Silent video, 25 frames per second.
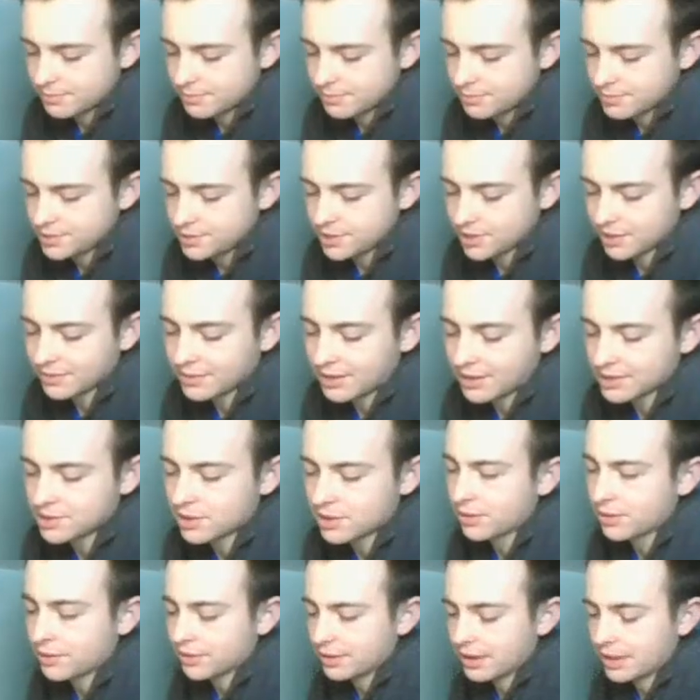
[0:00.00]
Still have not
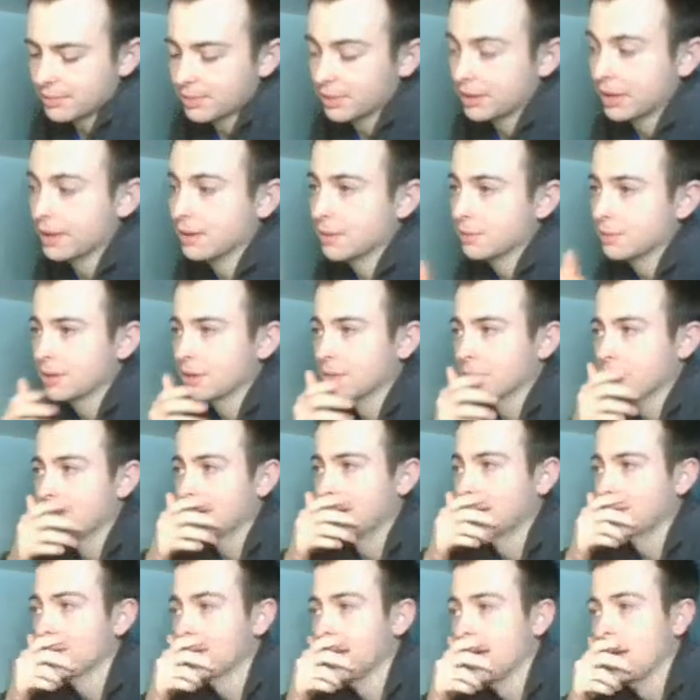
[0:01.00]
their game. Okay, here we go. We're
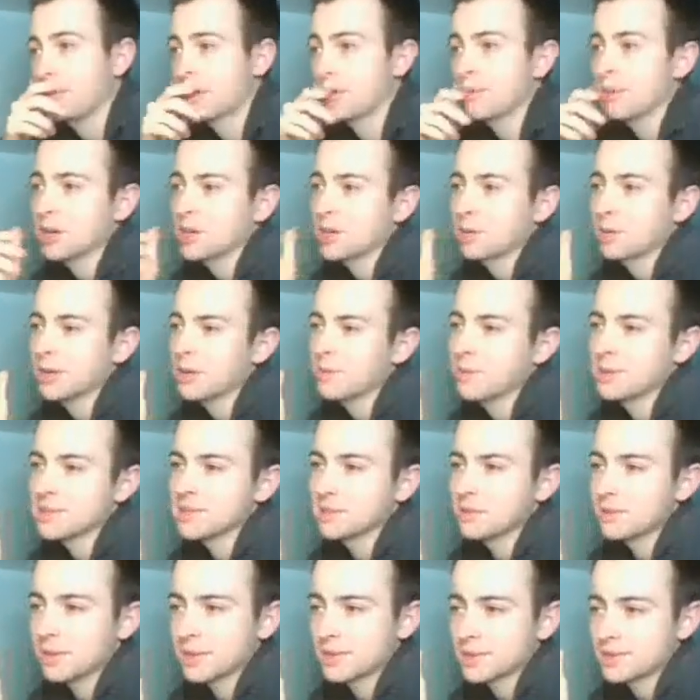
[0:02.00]
back. I want to make sure we don't miss
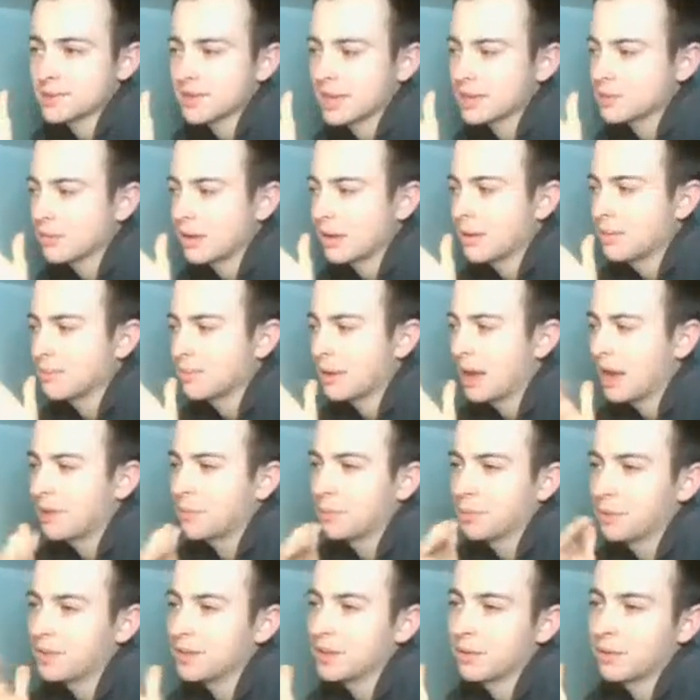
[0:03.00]
Lucas. That's what I
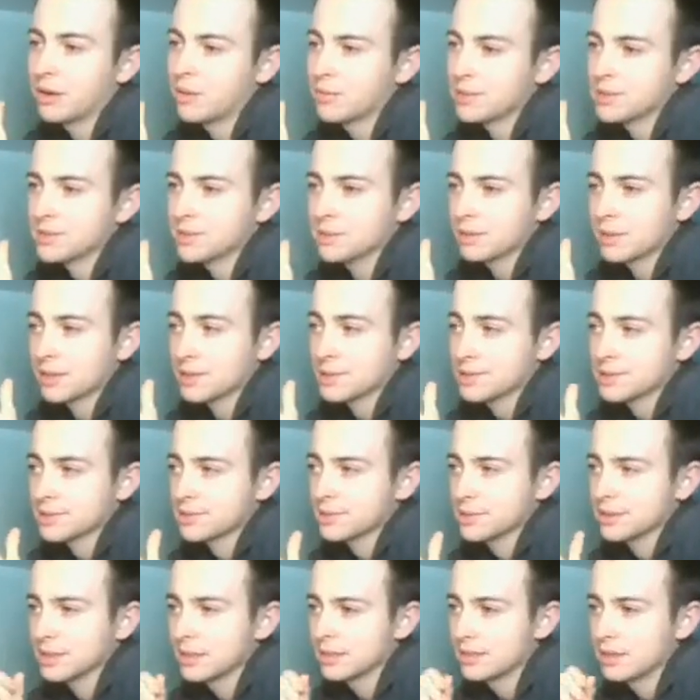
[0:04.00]
really don't want to miss
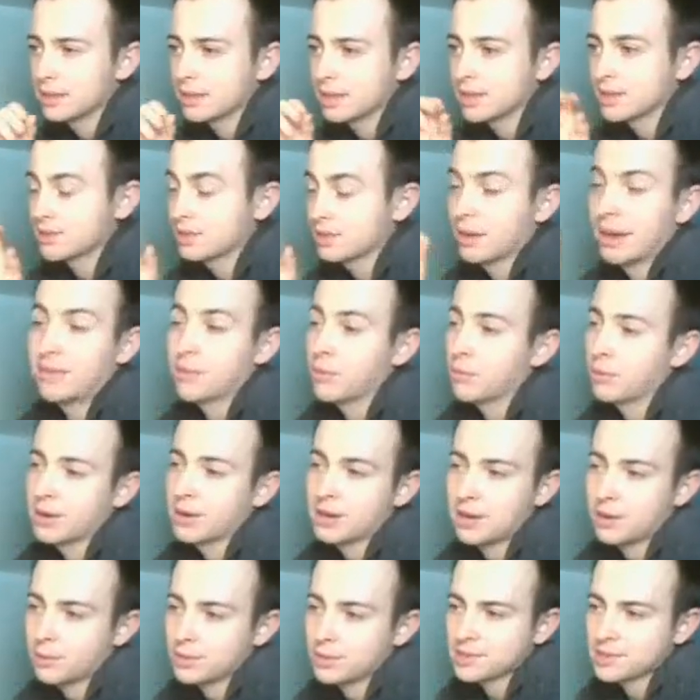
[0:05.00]
Lucas, because I know everyone
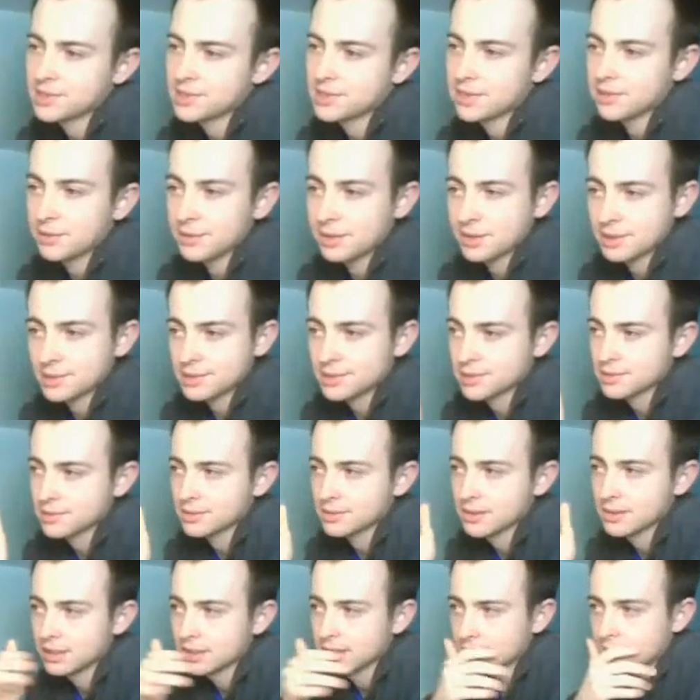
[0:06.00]
here to see
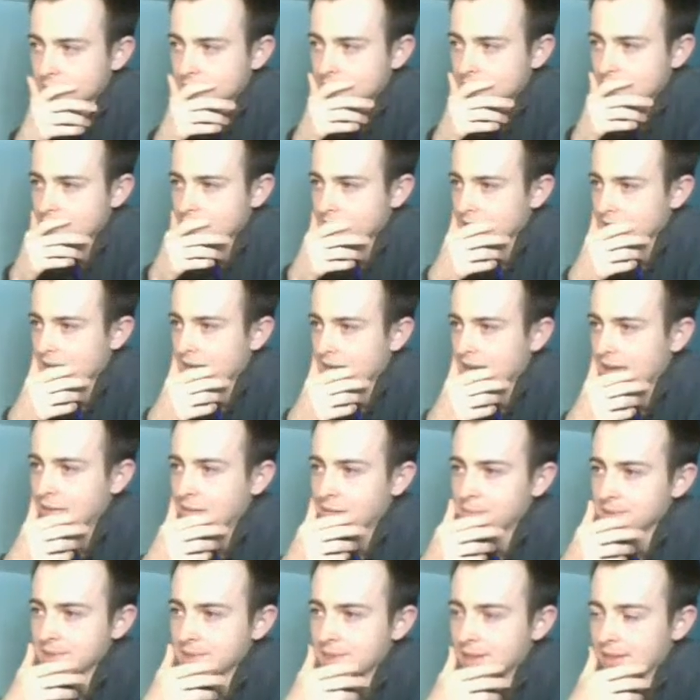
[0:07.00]
Lucas. I don't
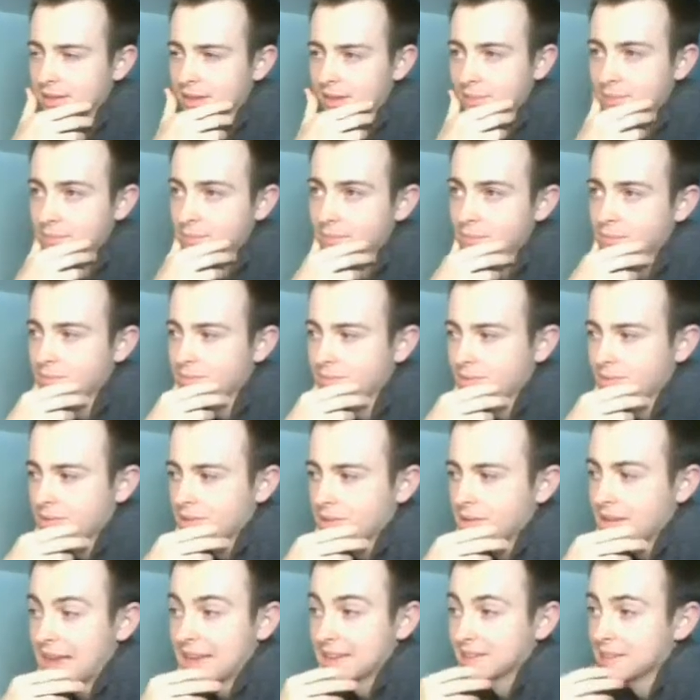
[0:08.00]
want to miss that game.
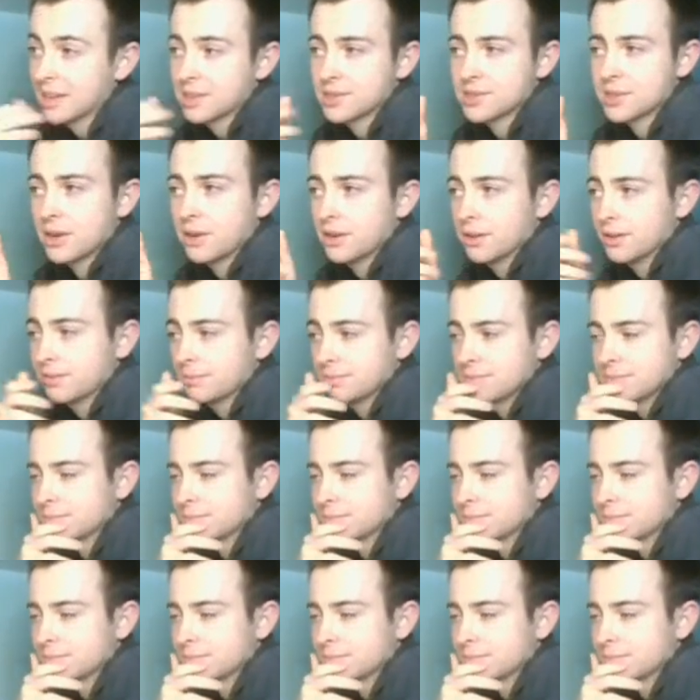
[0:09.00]
It has not started.